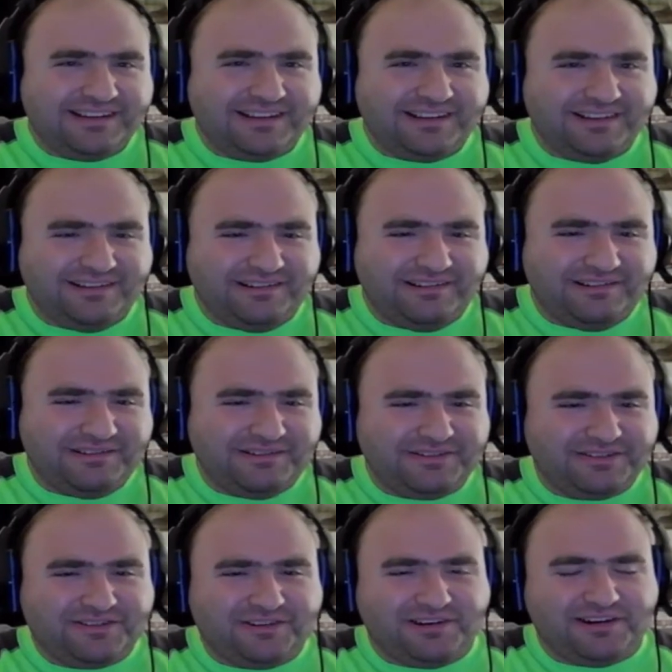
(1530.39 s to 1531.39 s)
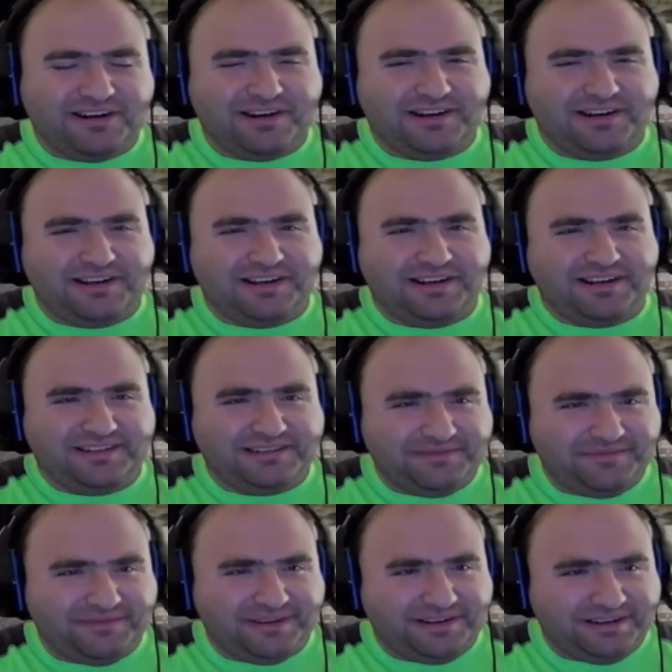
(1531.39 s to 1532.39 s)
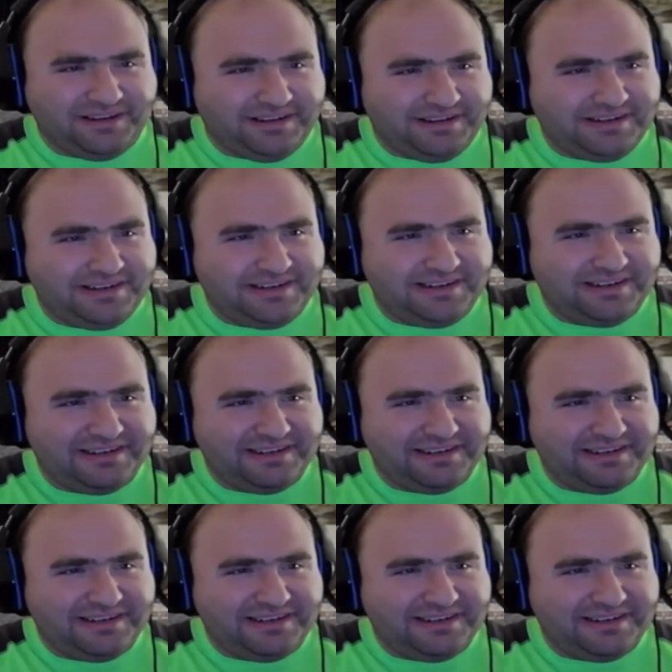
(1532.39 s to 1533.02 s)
Oh, those crying eyes. Oh my god.